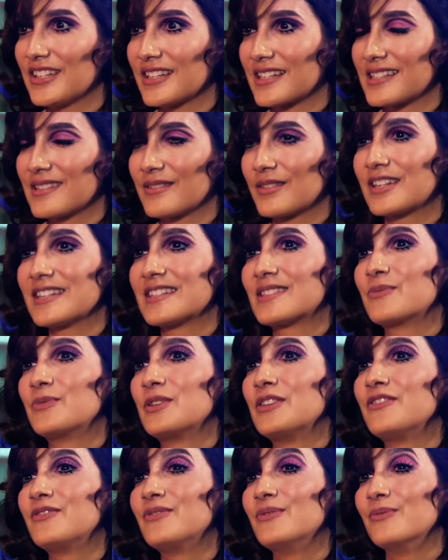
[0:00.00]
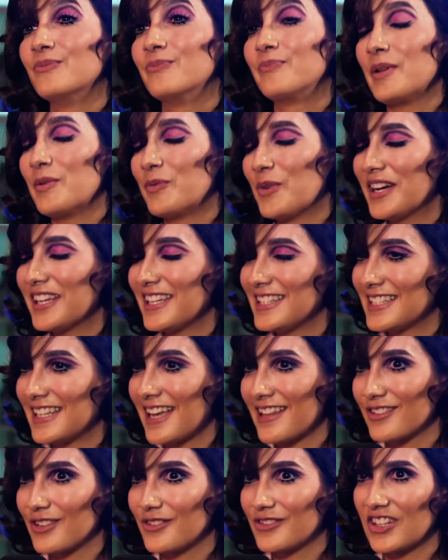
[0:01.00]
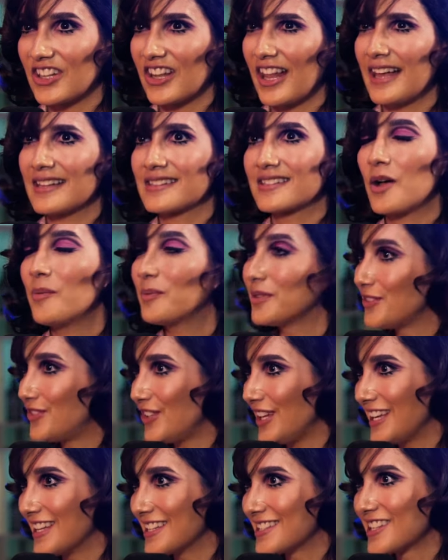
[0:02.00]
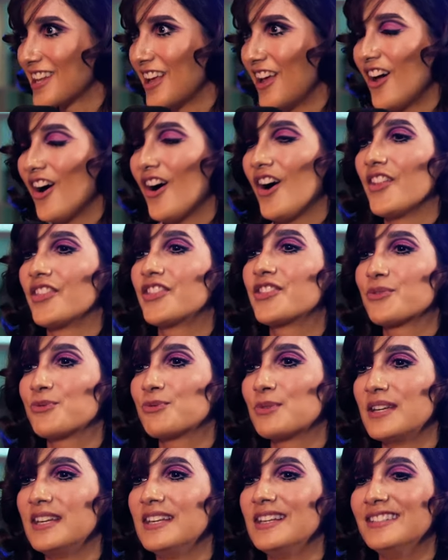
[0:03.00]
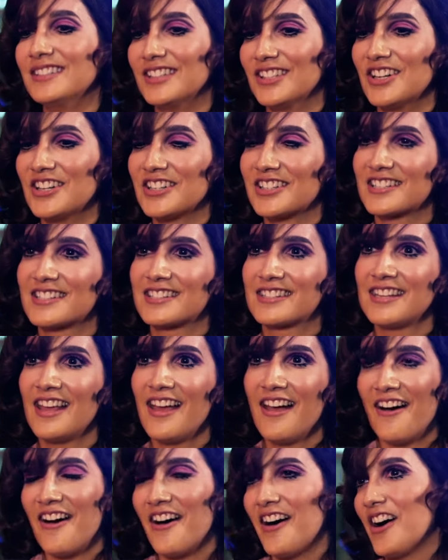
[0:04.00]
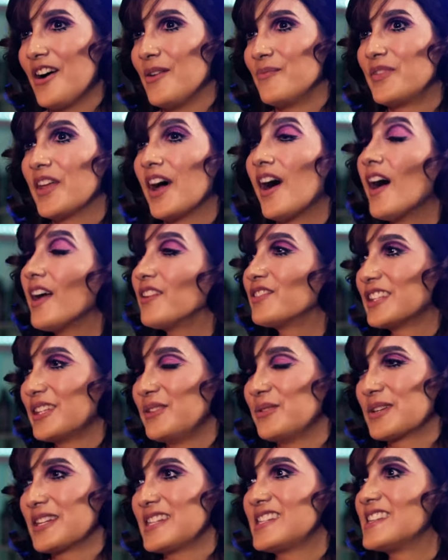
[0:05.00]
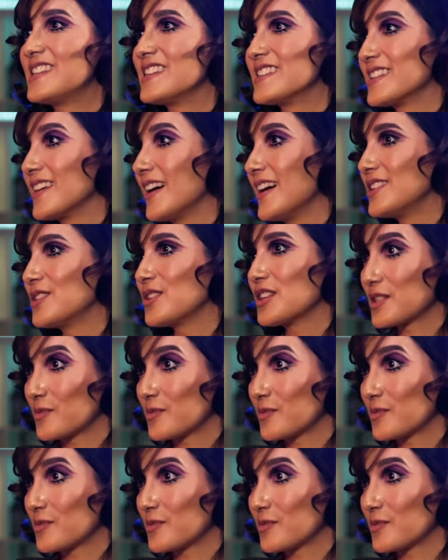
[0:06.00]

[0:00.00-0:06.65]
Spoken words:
looks because we've been working together over the last couple of years on three looks that I really wanted to design to